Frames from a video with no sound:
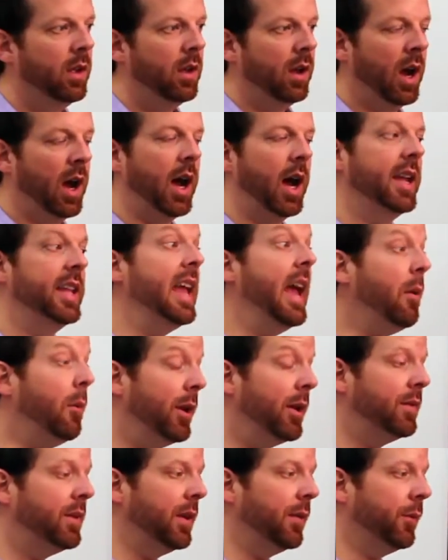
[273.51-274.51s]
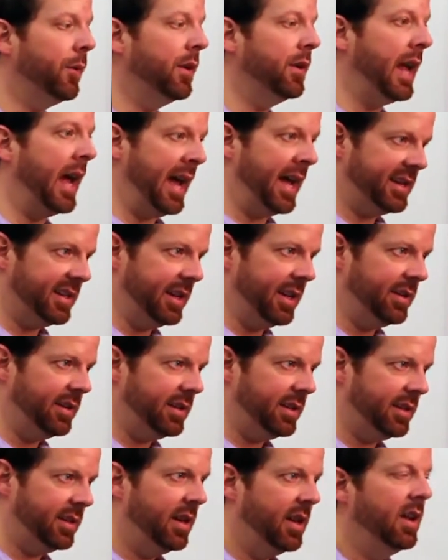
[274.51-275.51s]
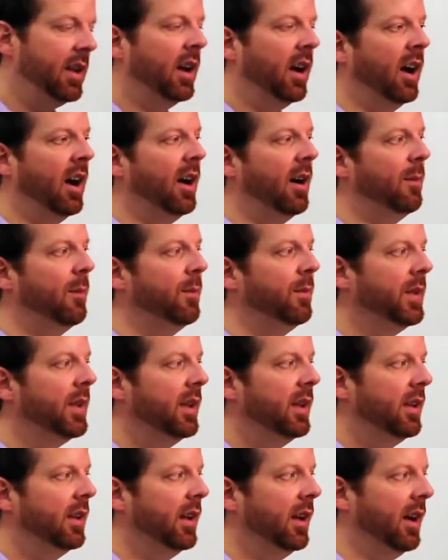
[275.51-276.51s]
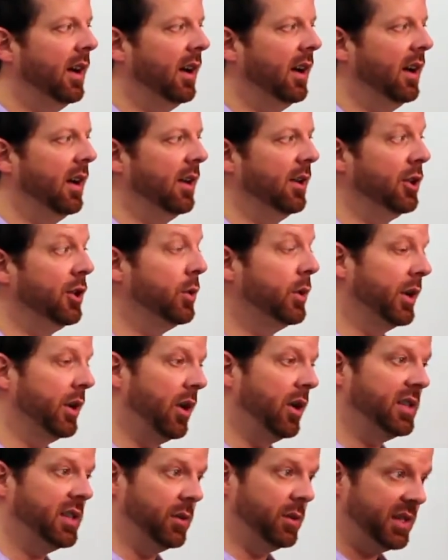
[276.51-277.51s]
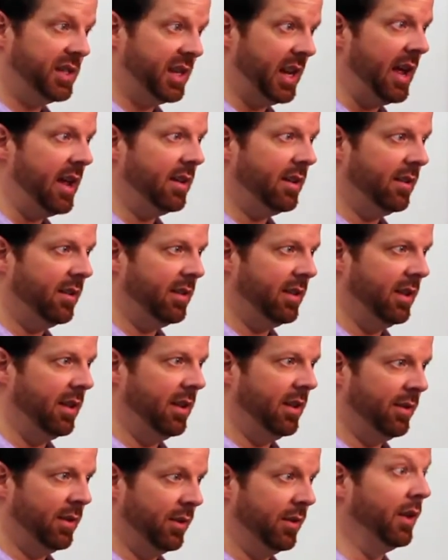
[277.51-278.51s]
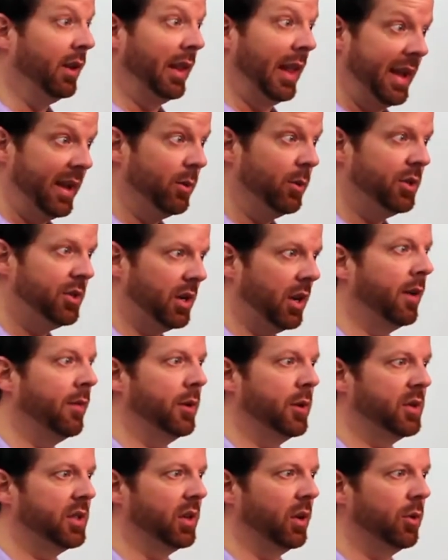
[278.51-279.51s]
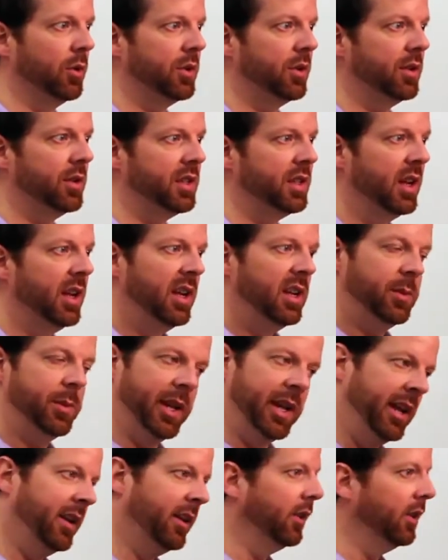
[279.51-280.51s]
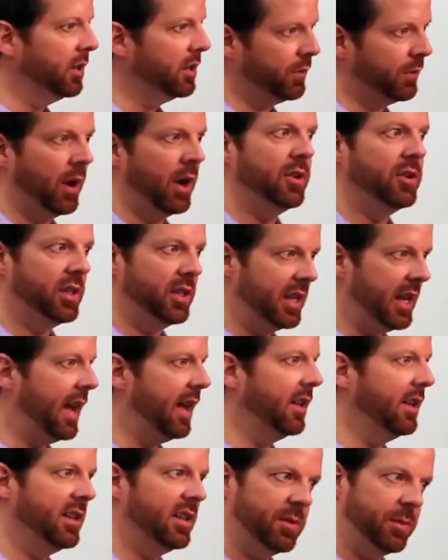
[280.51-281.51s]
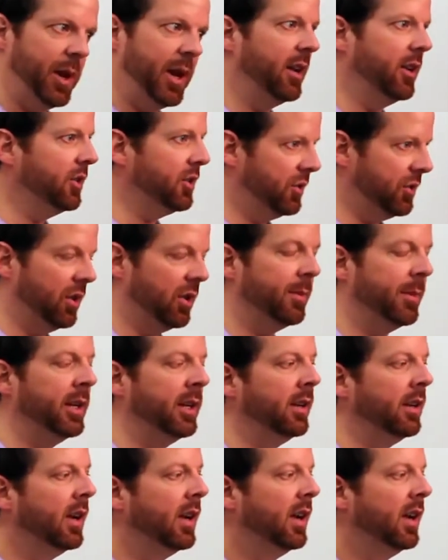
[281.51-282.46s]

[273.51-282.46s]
Yeah, we have different accents. You can also set the language of your soldiers to be English, French, Italian, Spanish, German.